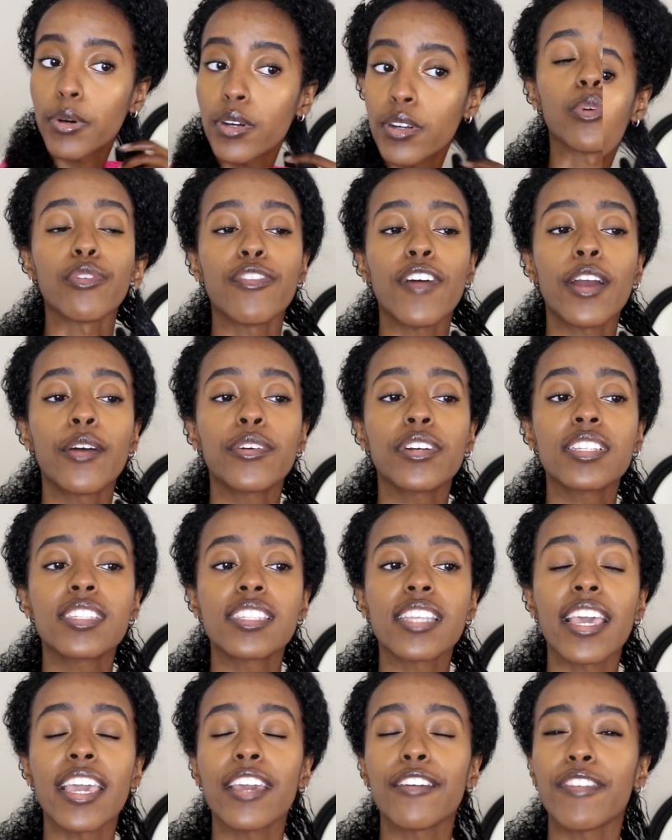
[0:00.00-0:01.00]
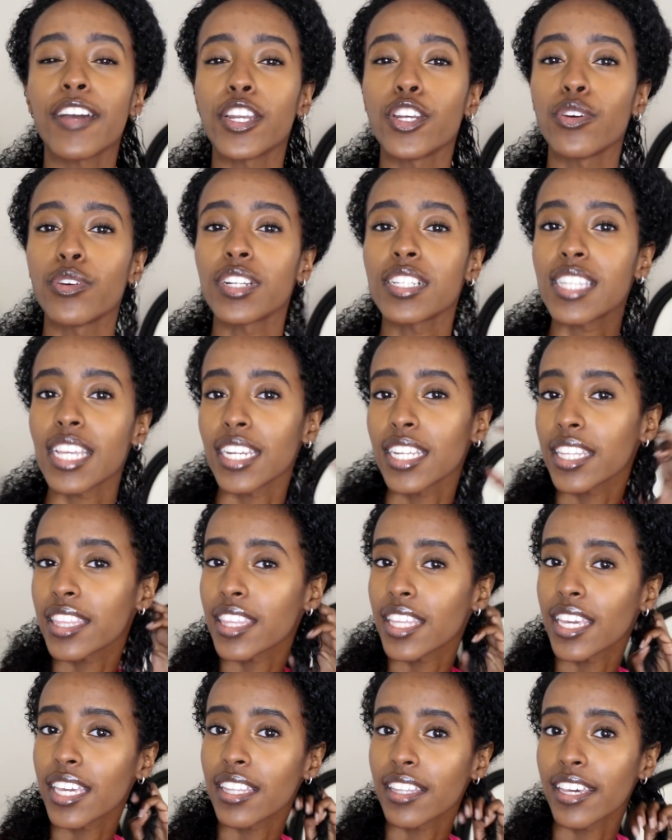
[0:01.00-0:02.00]
If I were to say if I notice
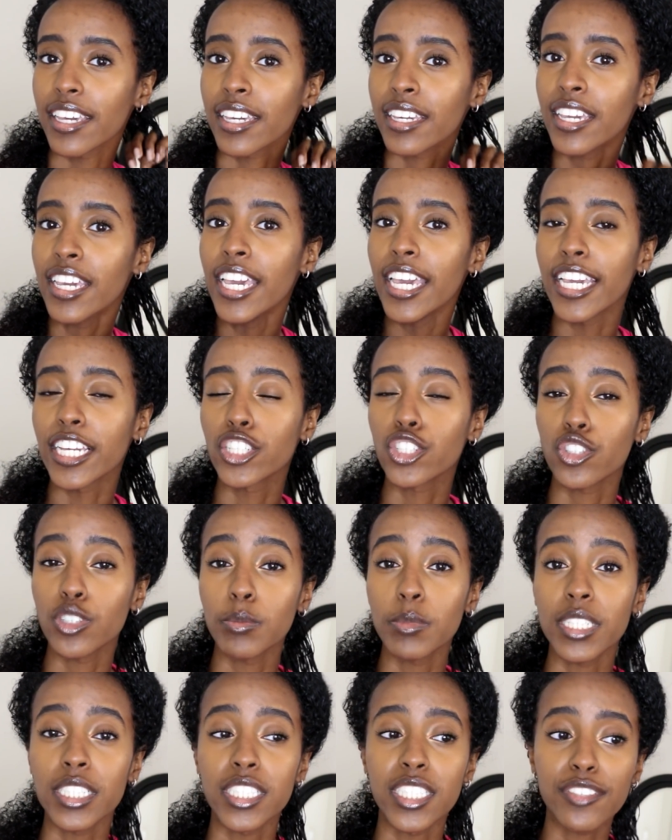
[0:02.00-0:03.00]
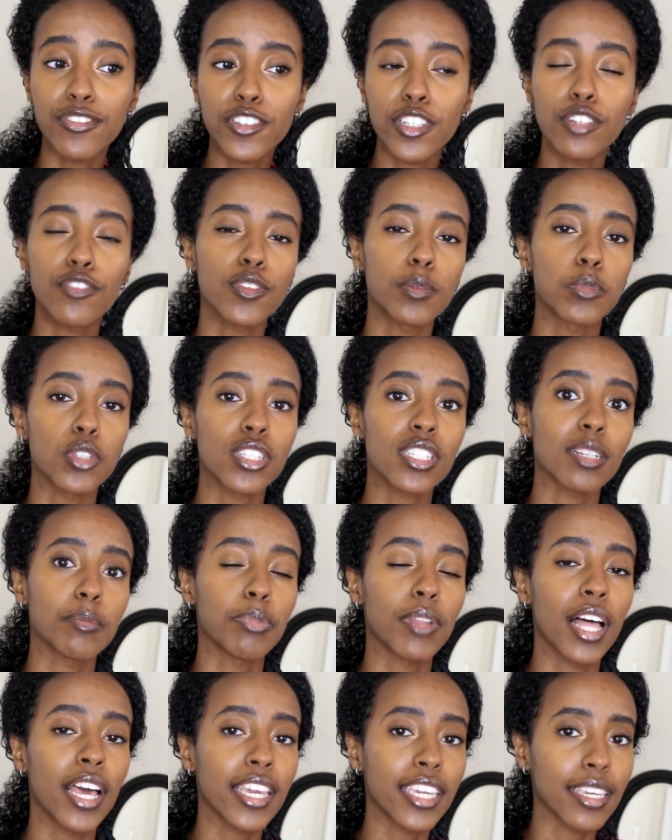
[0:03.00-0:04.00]
anything like extremely different from just
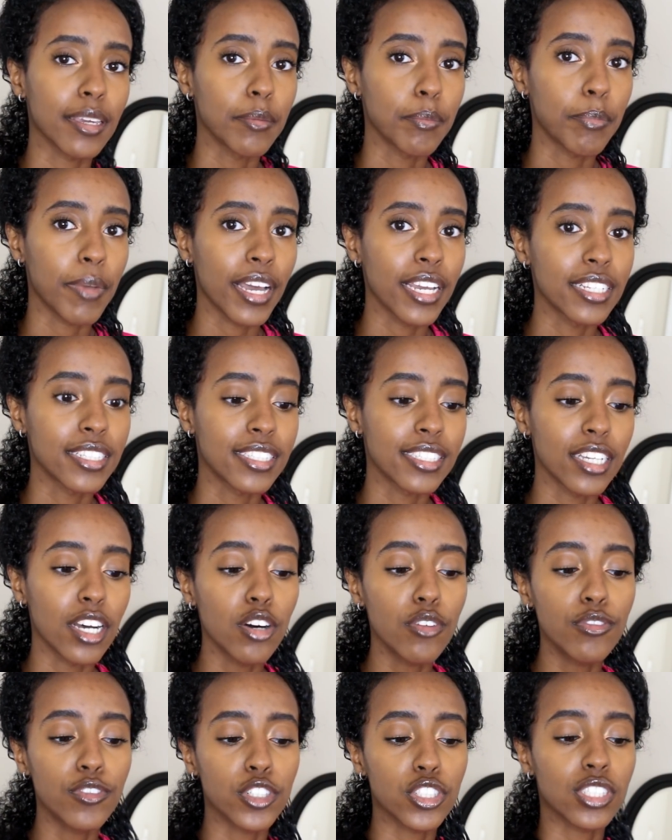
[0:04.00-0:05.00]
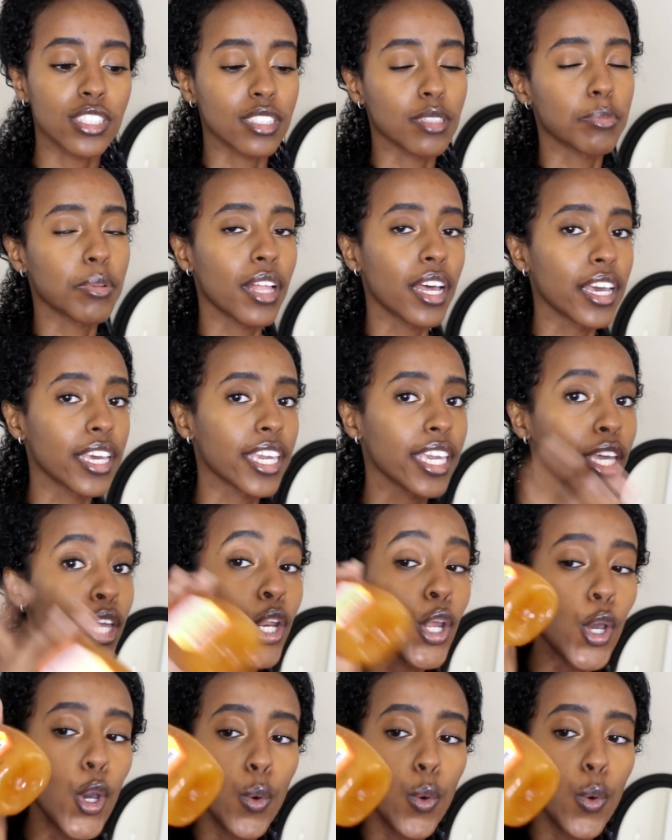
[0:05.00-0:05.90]
applying it by itself versus applying it